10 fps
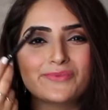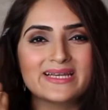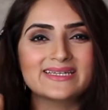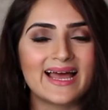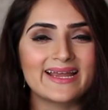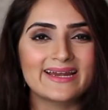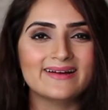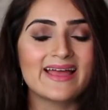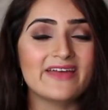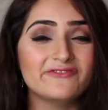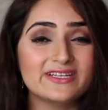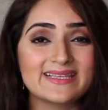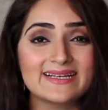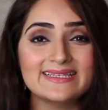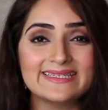winged liner every
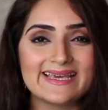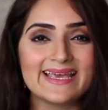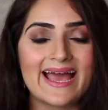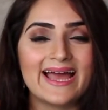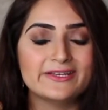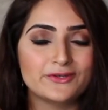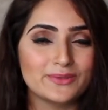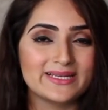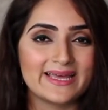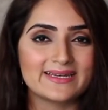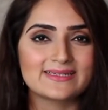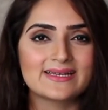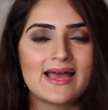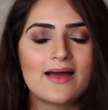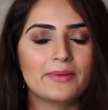single day and you will get it.
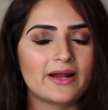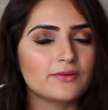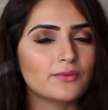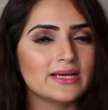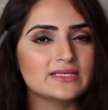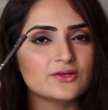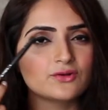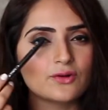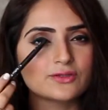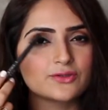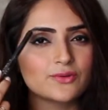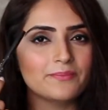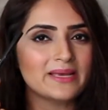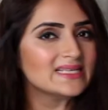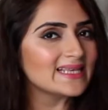But otherwise, you could also do
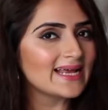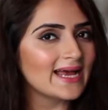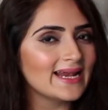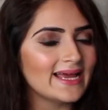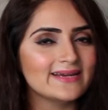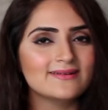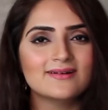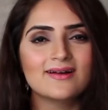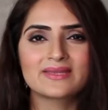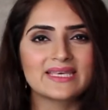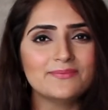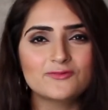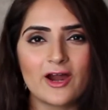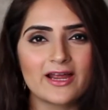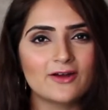a basic eyeliner. Keep
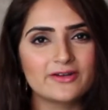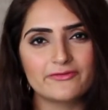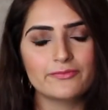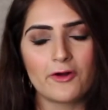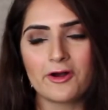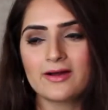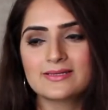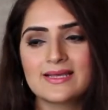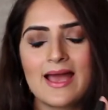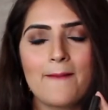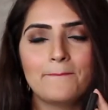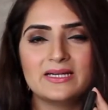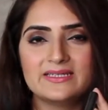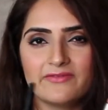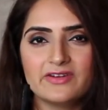trying out different products,
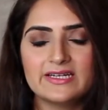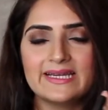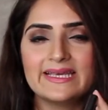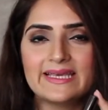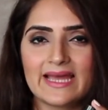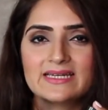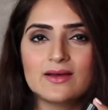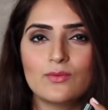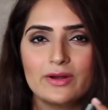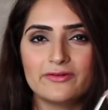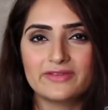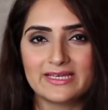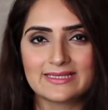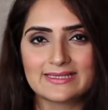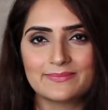but definitely get one of these.